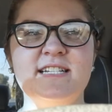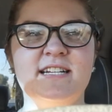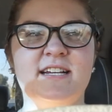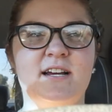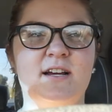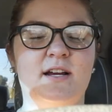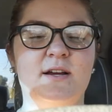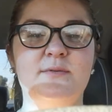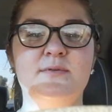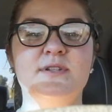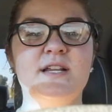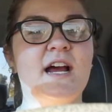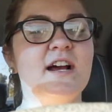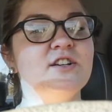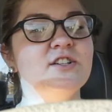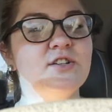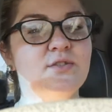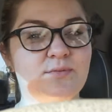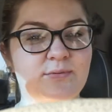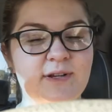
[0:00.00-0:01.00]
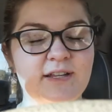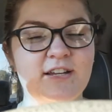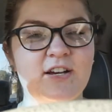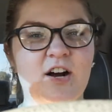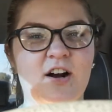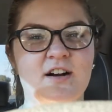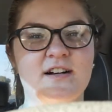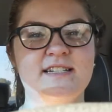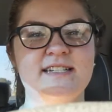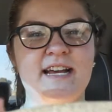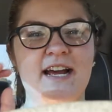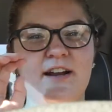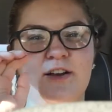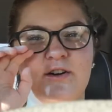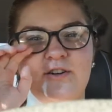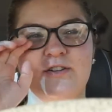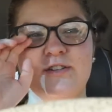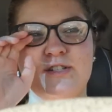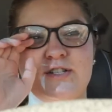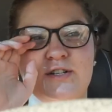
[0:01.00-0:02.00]
to, it was actually really hard to get
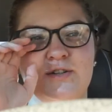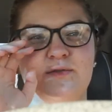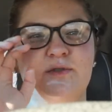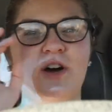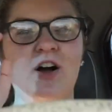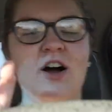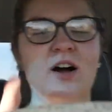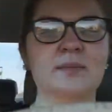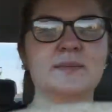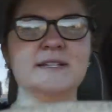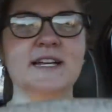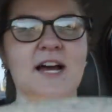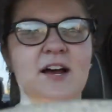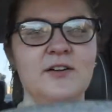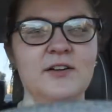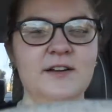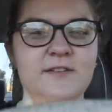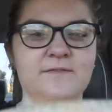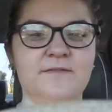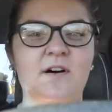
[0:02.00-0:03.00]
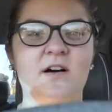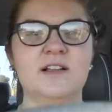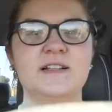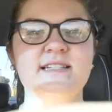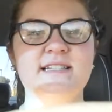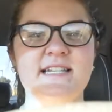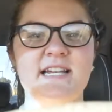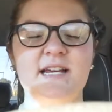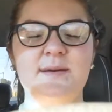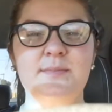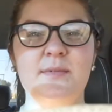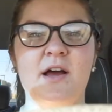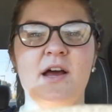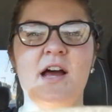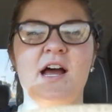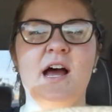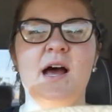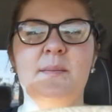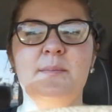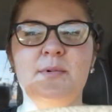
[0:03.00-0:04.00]
her to calm down and fall asleep,
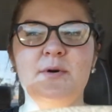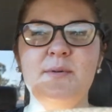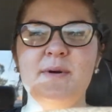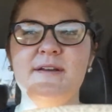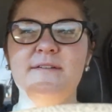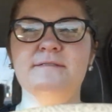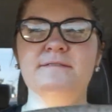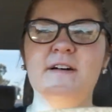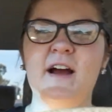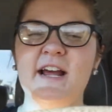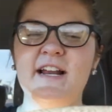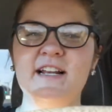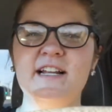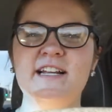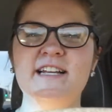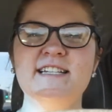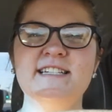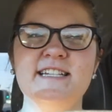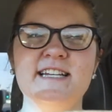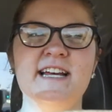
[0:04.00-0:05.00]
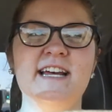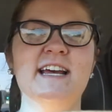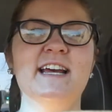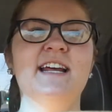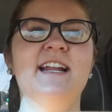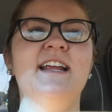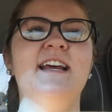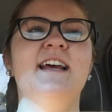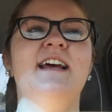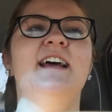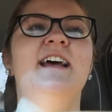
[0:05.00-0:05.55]
but we finally did,